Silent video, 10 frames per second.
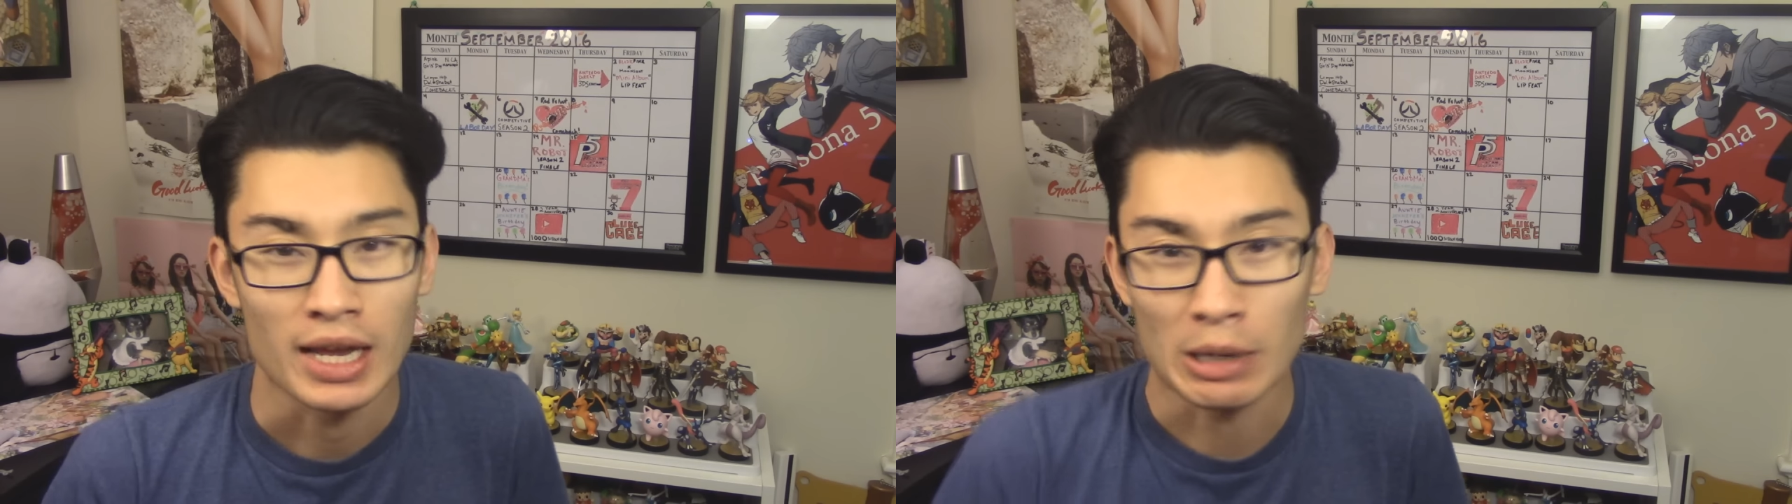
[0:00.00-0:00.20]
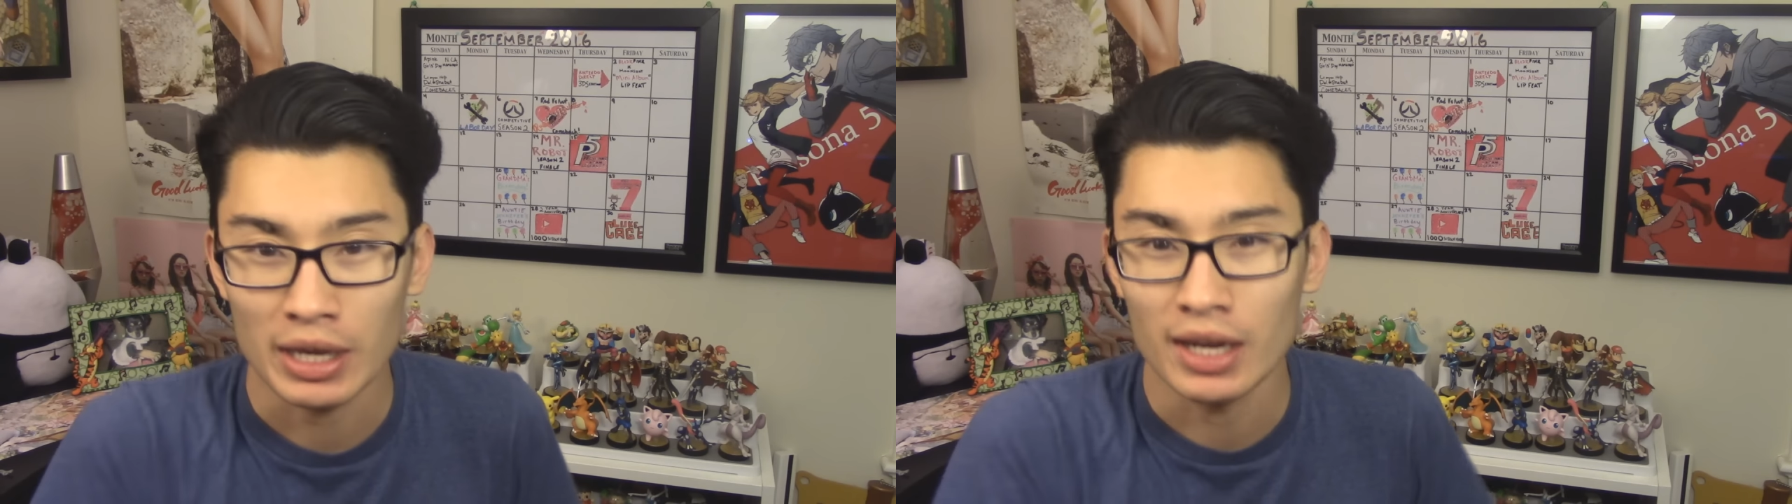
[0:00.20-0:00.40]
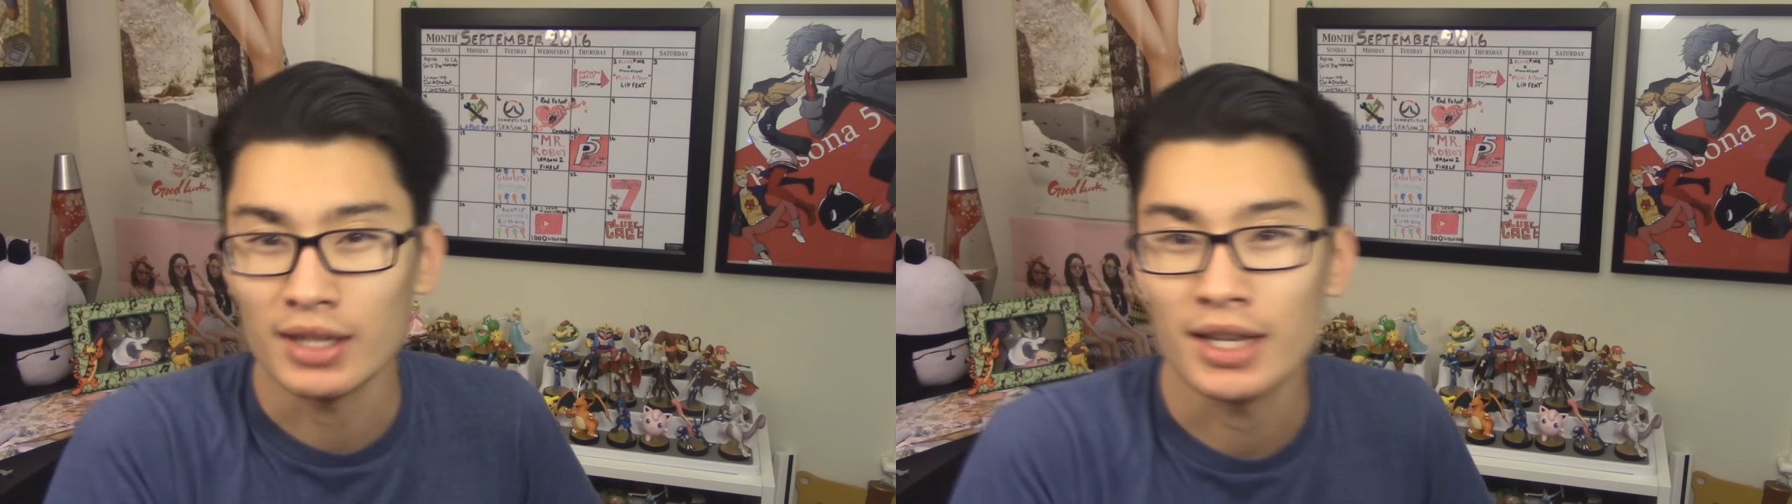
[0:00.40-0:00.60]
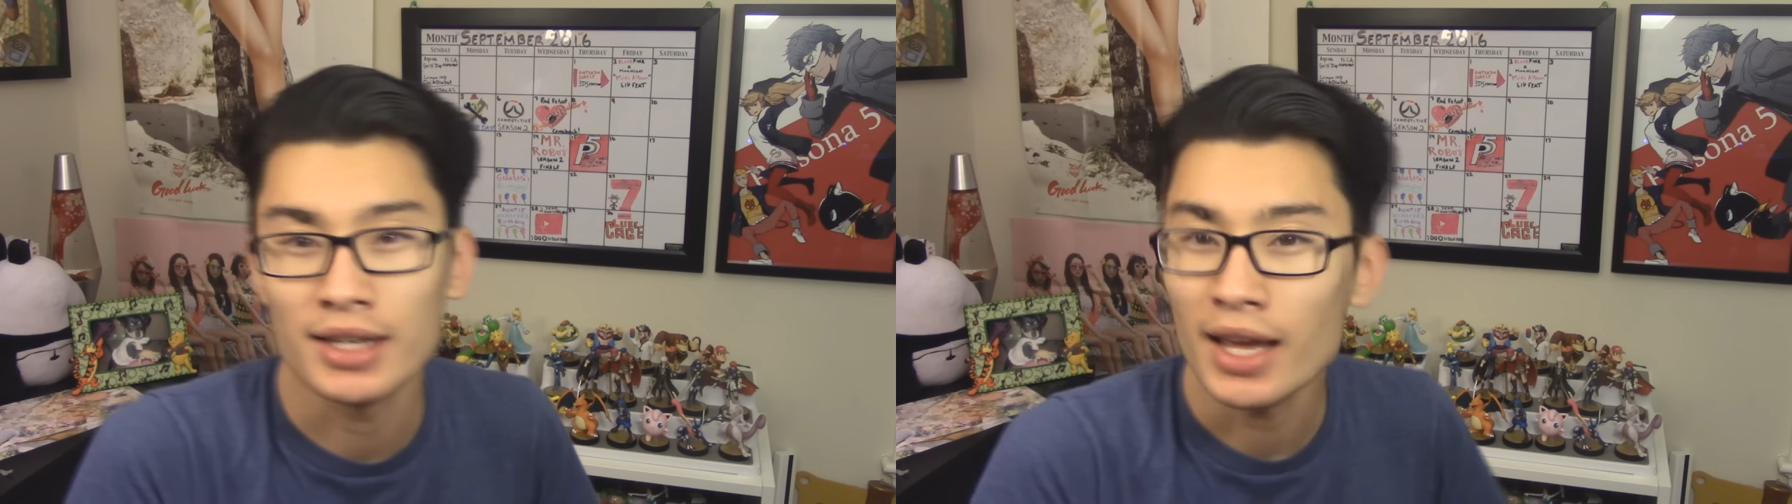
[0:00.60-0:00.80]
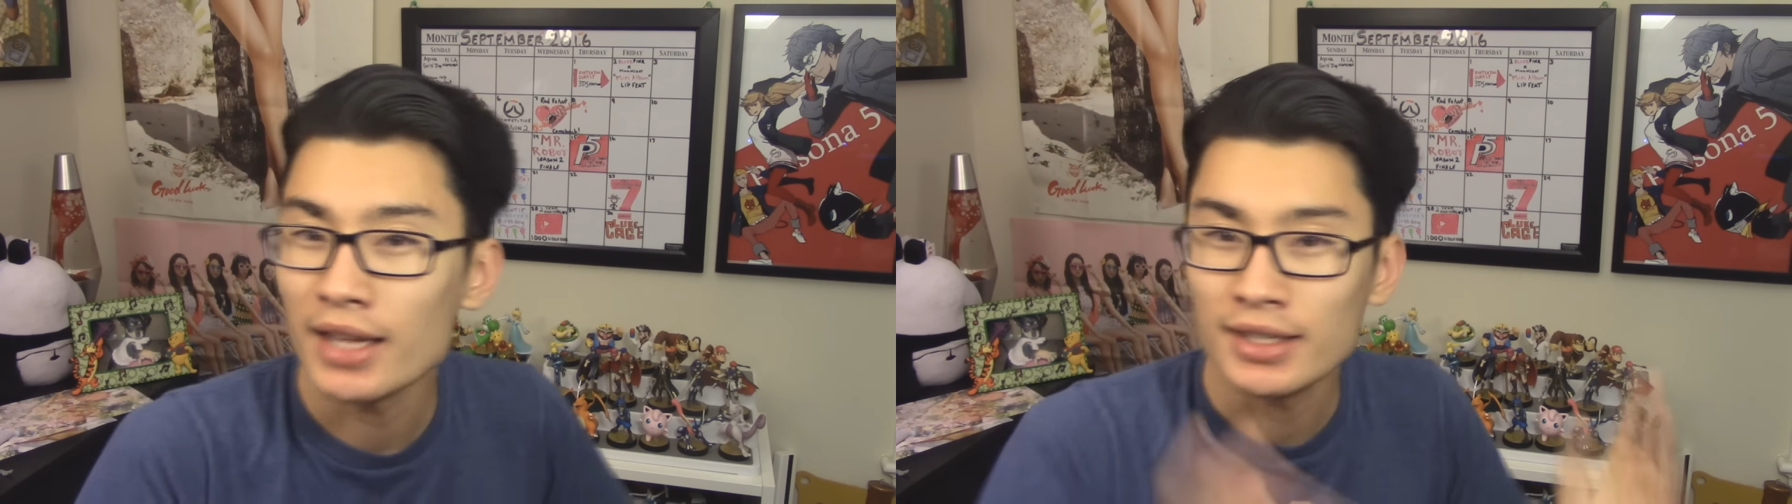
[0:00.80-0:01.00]
I'll get it in 10
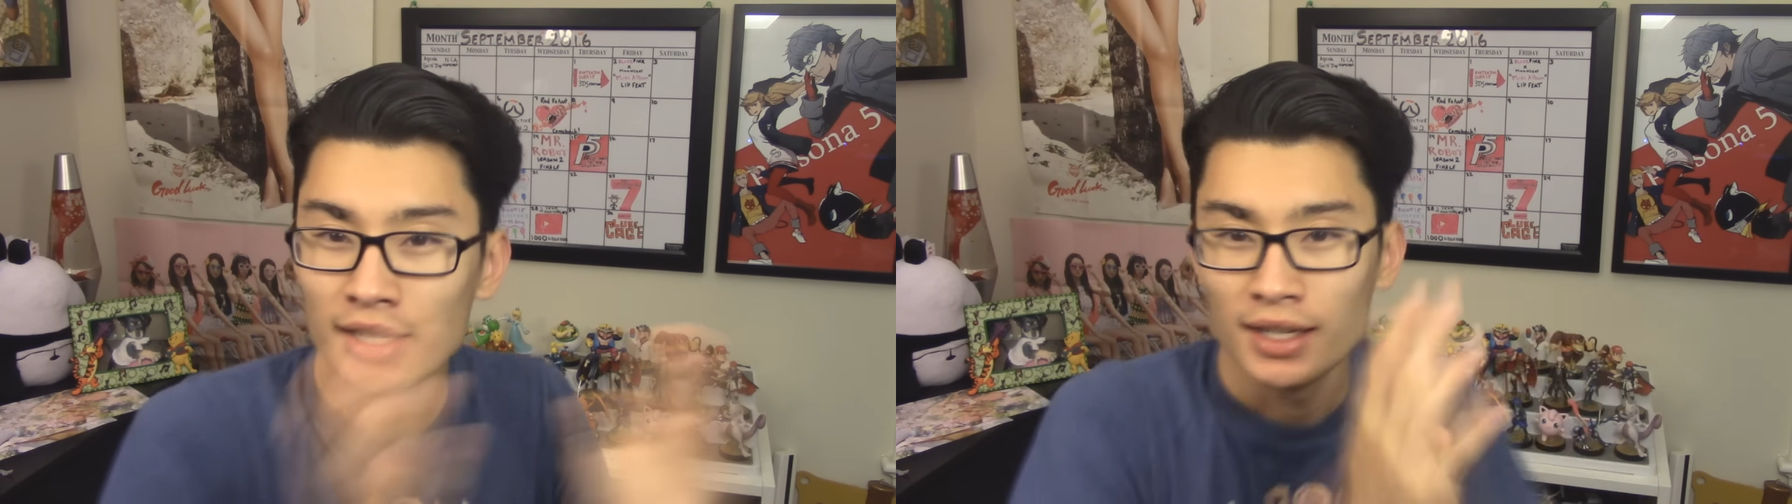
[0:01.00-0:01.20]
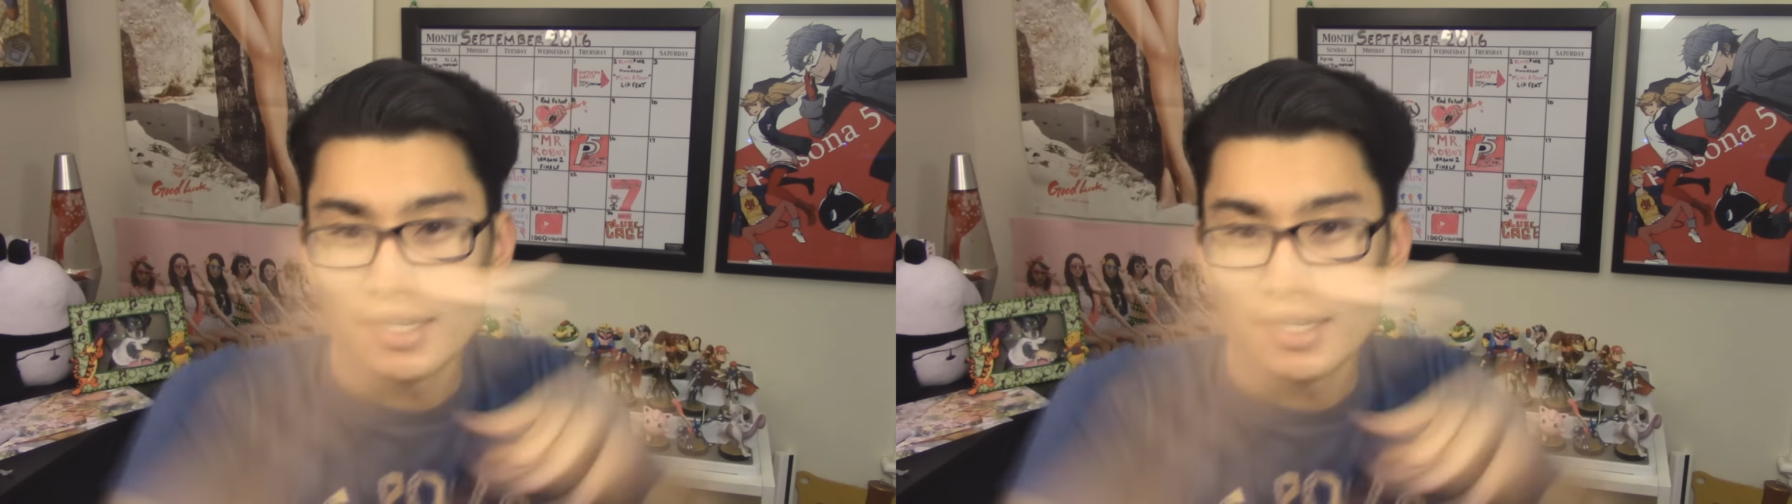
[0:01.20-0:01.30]
days.